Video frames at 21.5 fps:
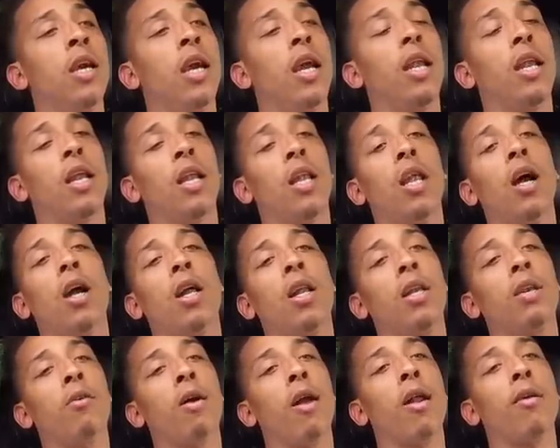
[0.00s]
And then
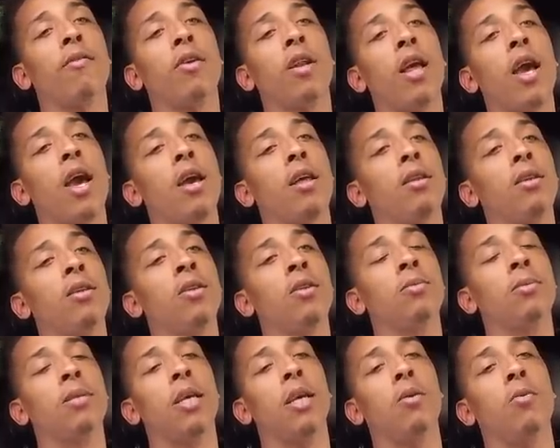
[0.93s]
luckily, right after that, you know
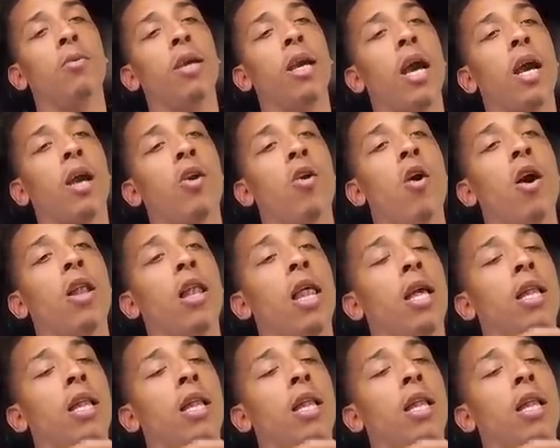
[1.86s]
what I'm saying, we got caught.